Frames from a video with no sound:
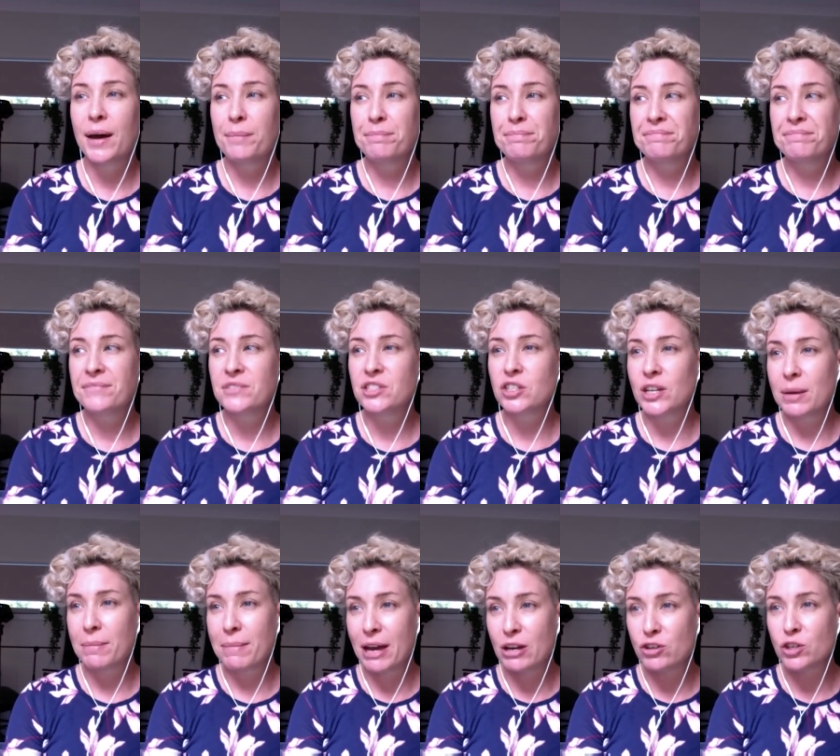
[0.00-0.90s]
Um,
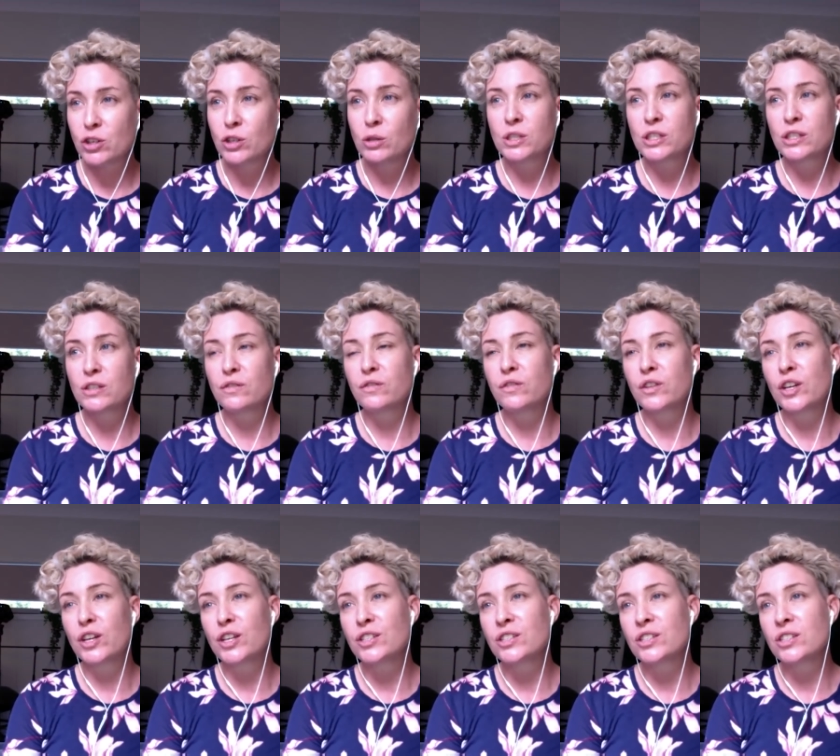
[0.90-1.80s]
so, yeah, Madrigal was the
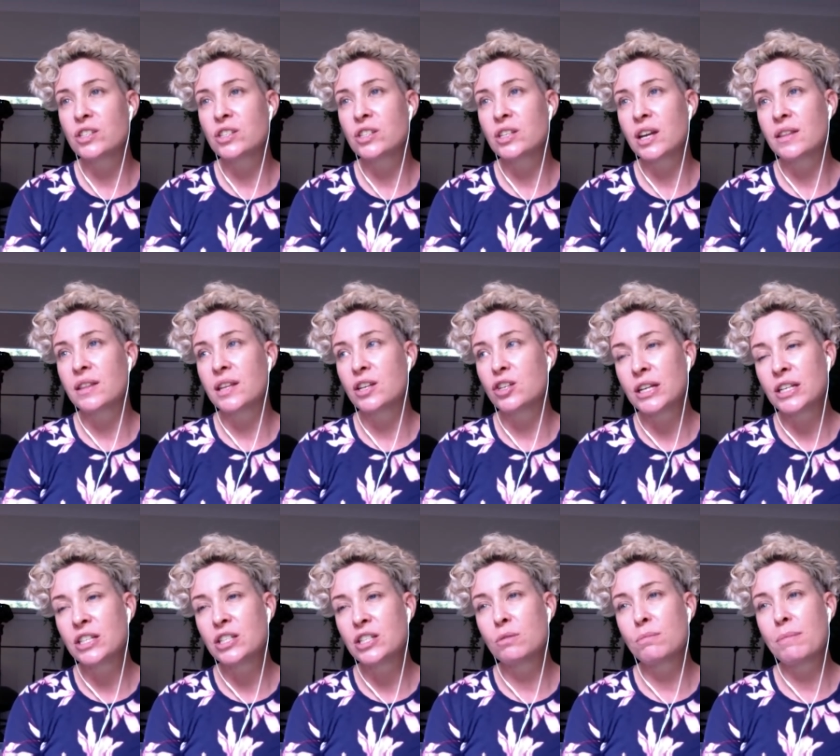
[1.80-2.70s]
first, and
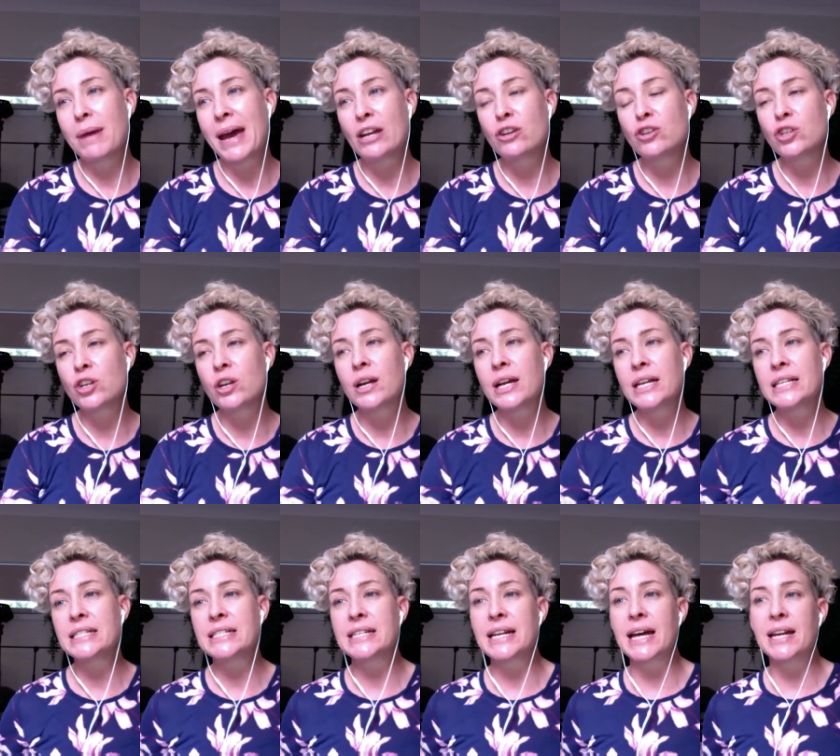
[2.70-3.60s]
then Journey to
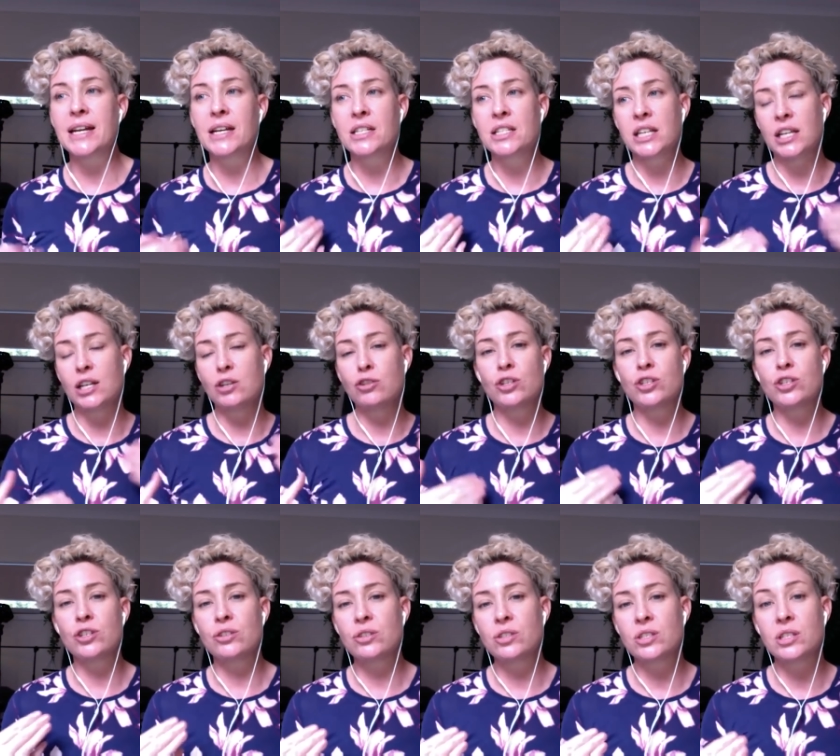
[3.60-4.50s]
Mantra, and I started to
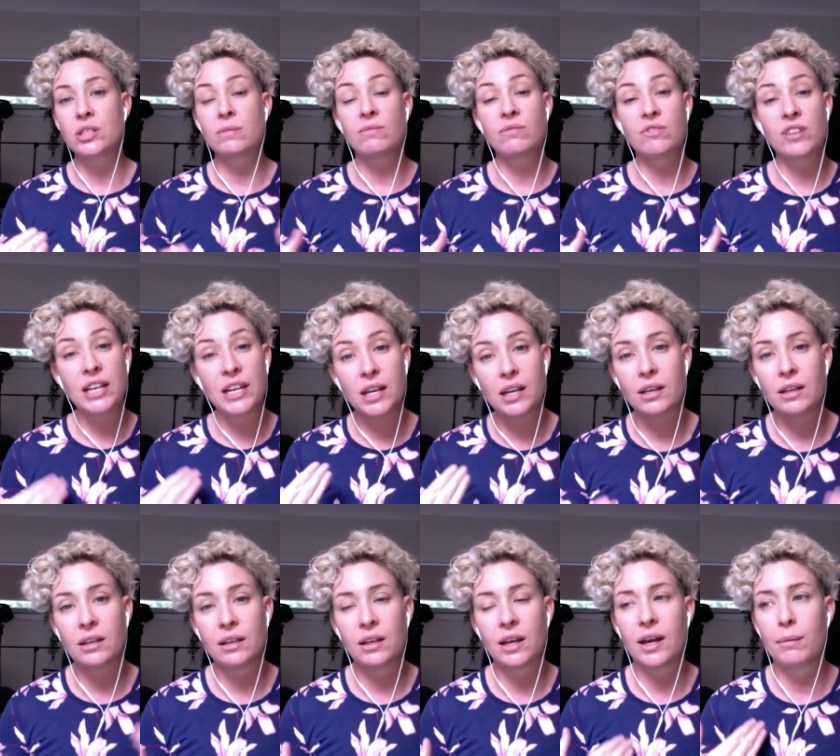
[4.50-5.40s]
introduce some
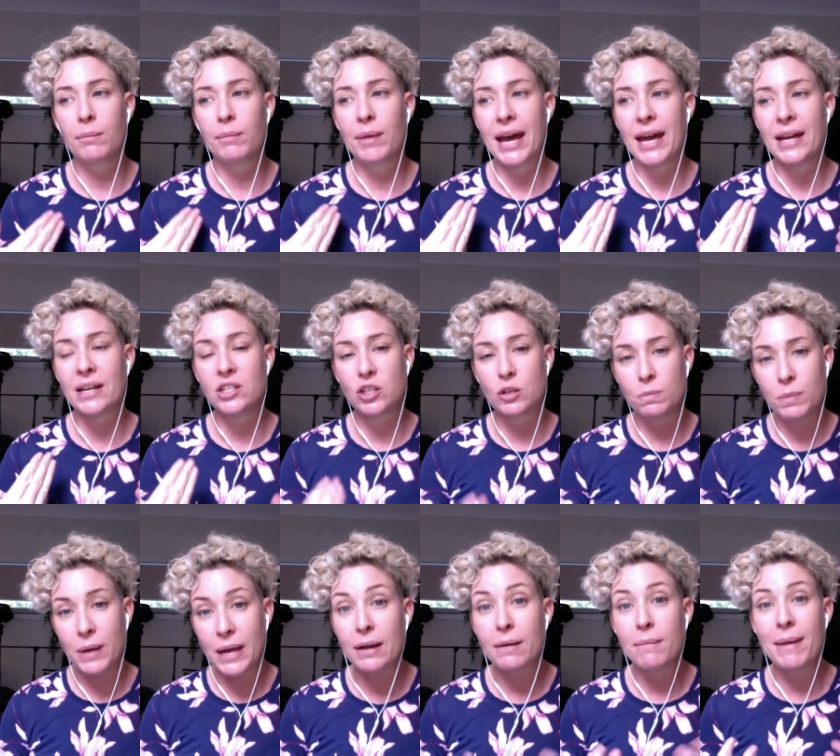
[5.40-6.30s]
Vedic um, and
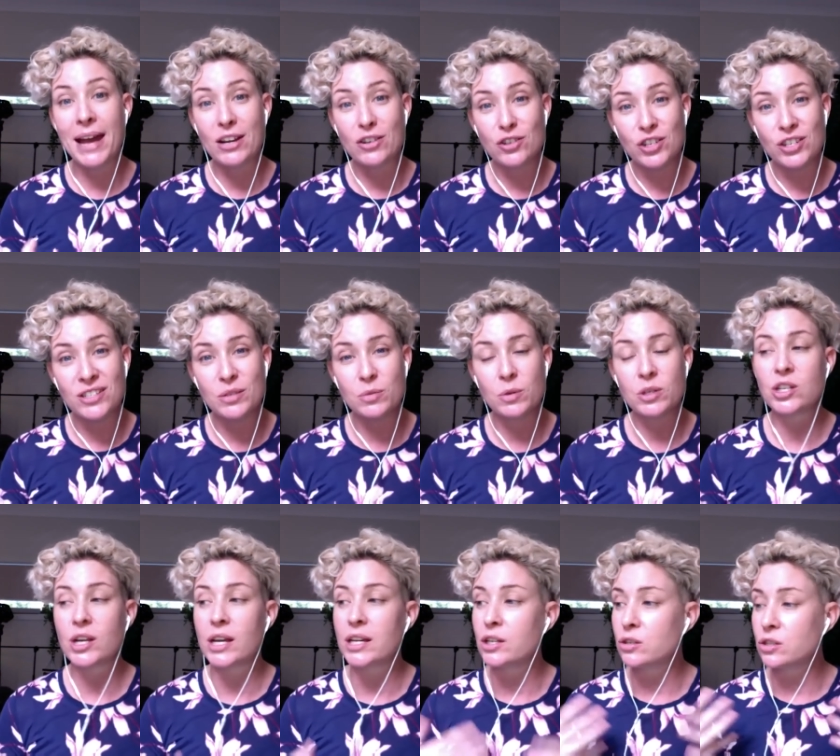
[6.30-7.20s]
Tibetan
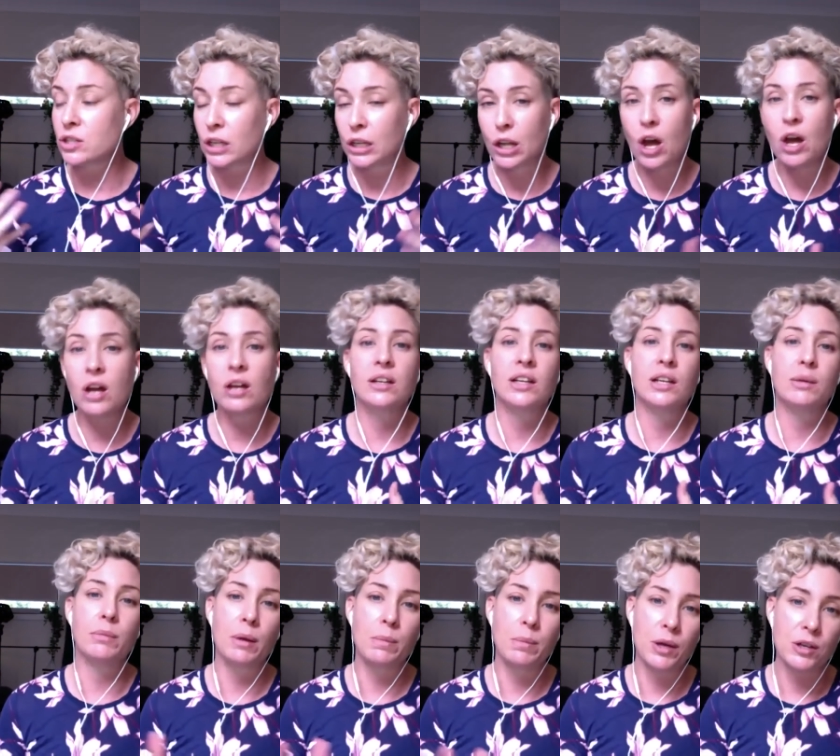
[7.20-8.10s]
mantras, which I use a
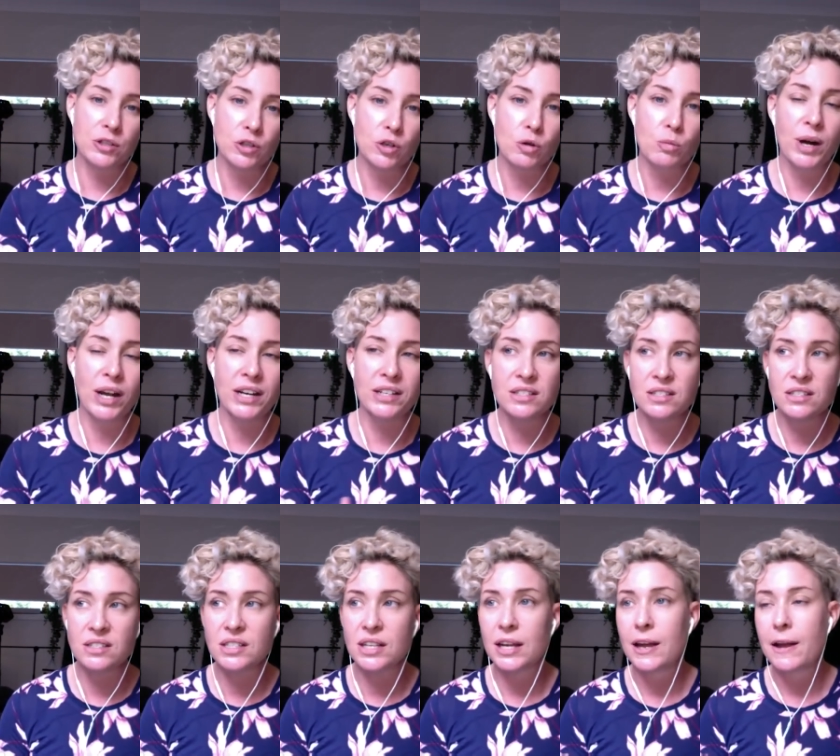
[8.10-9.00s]
lot in my personal
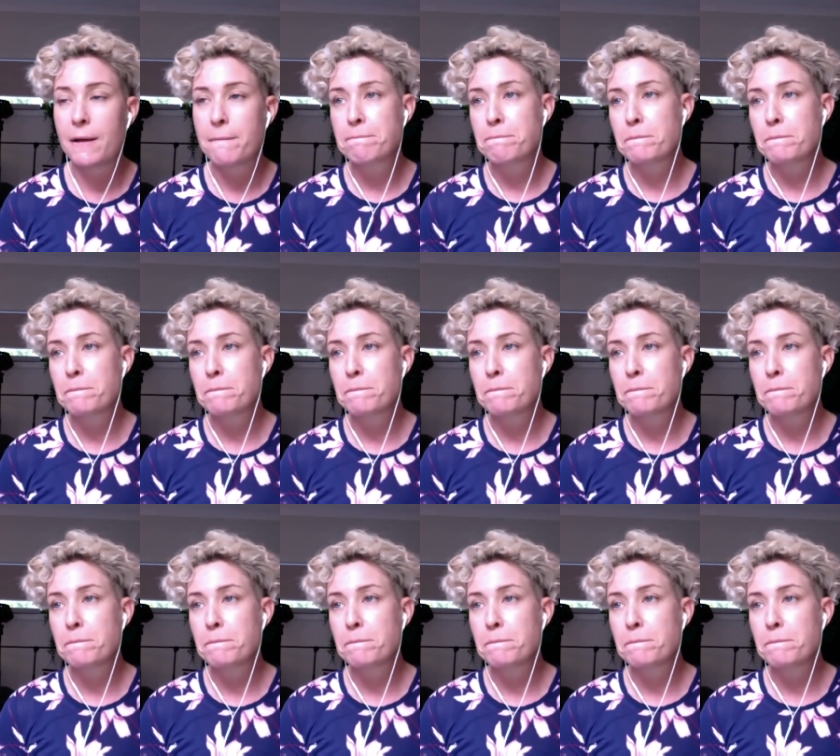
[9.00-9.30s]
practice